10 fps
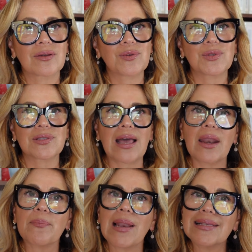
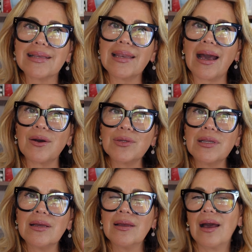Gustar plus a noun
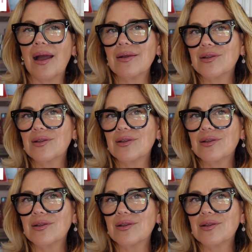and